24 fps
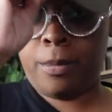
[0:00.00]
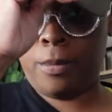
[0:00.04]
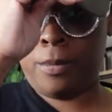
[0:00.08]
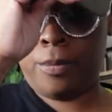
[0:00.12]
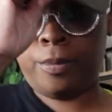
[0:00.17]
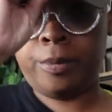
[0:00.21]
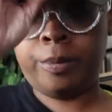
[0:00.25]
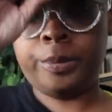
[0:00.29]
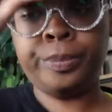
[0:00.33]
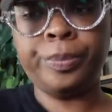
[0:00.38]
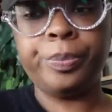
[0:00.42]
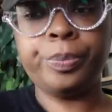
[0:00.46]

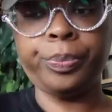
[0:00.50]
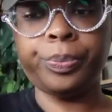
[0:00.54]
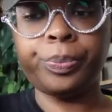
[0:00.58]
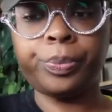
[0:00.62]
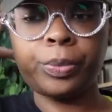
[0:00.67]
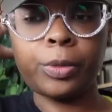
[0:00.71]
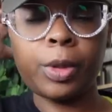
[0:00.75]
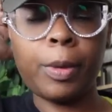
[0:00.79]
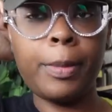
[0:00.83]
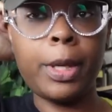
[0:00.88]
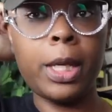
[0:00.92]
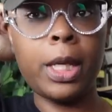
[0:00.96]

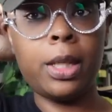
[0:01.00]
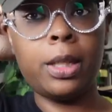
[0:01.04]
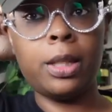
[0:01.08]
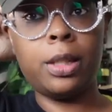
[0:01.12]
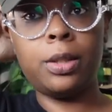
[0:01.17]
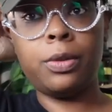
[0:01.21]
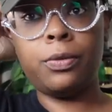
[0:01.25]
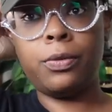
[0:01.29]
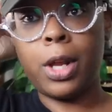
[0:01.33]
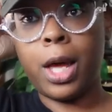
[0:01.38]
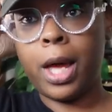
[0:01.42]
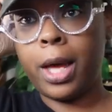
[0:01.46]
I'm gonna end
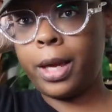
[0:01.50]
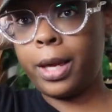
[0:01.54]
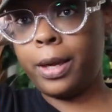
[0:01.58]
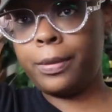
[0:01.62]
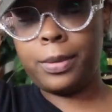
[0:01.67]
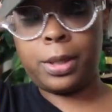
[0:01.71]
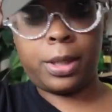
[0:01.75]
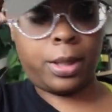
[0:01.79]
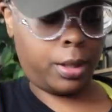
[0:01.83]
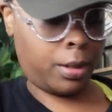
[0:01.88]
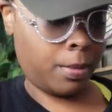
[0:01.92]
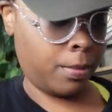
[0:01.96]
this vlog
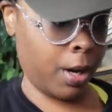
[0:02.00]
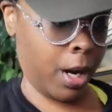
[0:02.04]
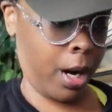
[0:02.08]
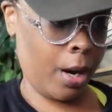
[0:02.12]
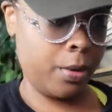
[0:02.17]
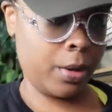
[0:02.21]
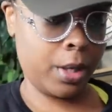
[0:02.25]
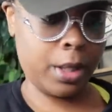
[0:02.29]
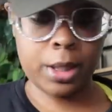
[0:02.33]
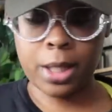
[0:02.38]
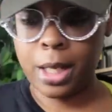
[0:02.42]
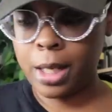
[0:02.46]
after tomorrow
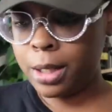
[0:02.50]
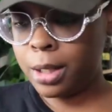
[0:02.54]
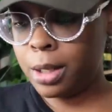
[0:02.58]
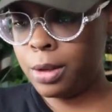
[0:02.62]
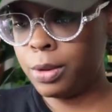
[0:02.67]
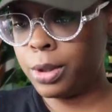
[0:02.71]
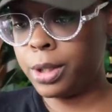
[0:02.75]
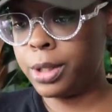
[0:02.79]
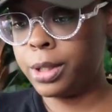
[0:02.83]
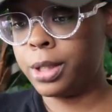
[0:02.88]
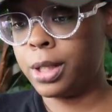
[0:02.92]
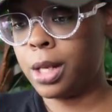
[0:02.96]
because I
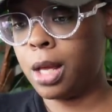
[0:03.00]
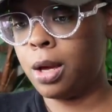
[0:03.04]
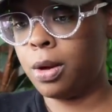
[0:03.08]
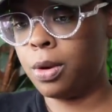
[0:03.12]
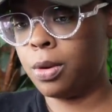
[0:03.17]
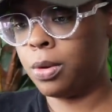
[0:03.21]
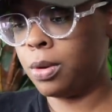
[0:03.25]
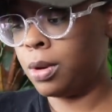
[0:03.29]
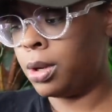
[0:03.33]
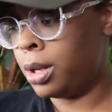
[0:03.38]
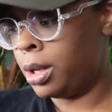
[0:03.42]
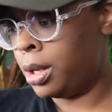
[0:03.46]
know this
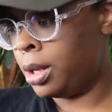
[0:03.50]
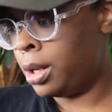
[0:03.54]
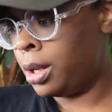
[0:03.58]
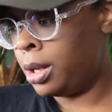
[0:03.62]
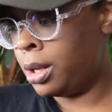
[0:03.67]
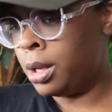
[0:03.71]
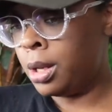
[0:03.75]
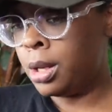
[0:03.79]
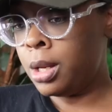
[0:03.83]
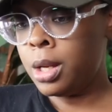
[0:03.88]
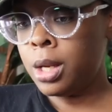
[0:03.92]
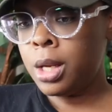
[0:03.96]

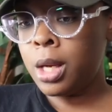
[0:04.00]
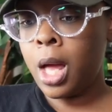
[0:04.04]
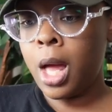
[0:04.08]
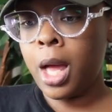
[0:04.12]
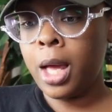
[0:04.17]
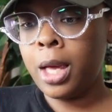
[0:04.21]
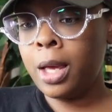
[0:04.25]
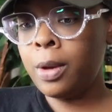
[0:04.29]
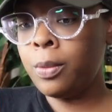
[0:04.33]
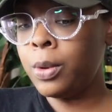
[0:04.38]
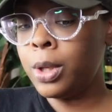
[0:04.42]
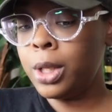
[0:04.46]
one.
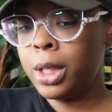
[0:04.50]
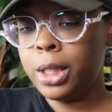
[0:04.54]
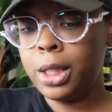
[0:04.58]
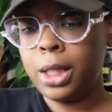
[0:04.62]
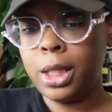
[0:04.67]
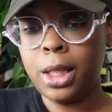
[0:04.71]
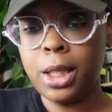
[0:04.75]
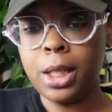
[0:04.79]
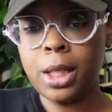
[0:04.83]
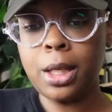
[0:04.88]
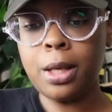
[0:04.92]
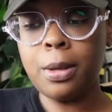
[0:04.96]
I ain't really
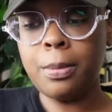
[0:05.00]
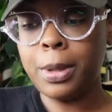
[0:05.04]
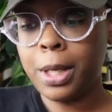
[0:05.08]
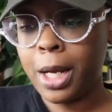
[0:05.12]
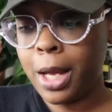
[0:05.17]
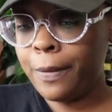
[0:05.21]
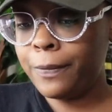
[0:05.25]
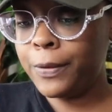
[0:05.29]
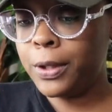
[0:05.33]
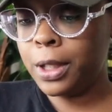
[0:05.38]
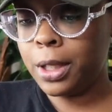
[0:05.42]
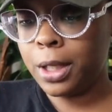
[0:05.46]
did none, but
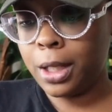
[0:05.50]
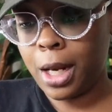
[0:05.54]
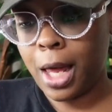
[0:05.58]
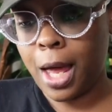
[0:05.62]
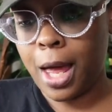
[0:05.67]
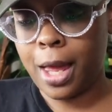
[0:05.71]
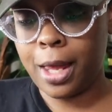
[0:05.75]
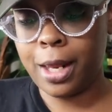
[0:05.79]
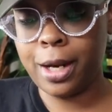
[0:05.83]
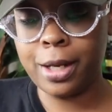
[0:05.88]
I've done a lot.